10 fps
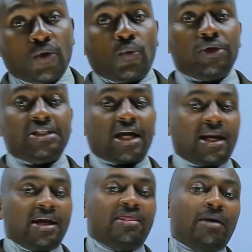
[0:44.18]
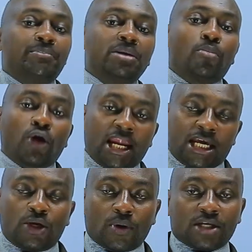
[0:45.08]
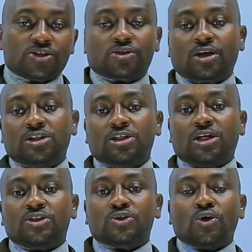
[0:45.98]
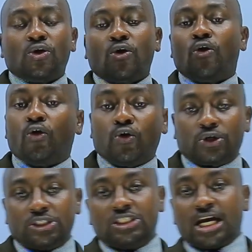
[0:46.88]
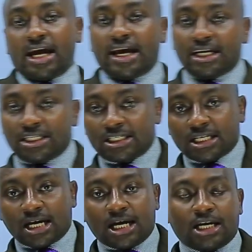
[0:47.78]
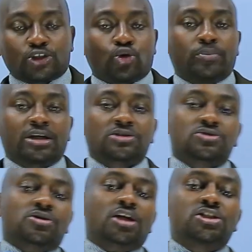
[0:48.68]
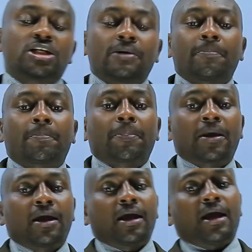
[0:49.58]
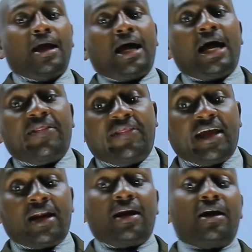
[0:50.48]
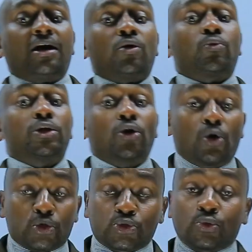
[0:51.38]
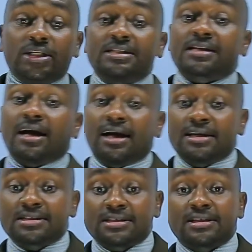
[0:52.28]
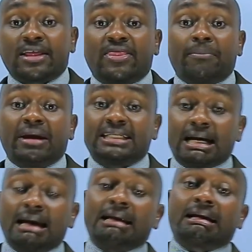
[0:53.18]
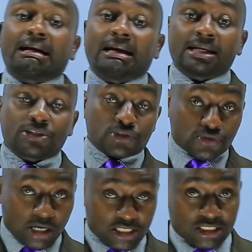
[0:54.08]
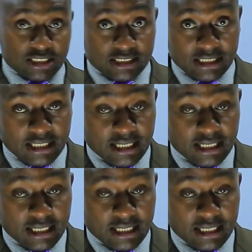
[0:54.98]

which can either be molecular structures or giant atomic structure. And then we also discussed the metallic structures.